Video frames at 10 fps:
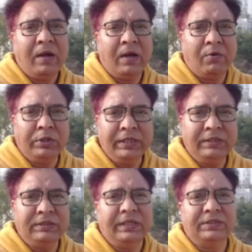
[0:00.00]
uh,
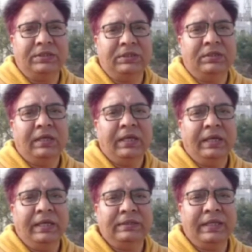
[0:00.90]
orientation
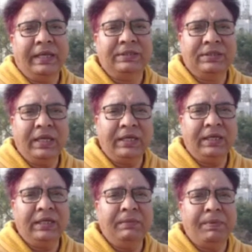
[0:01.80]
is
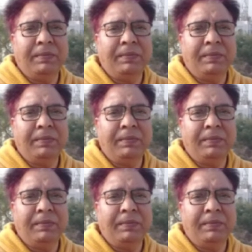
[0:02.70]
exactly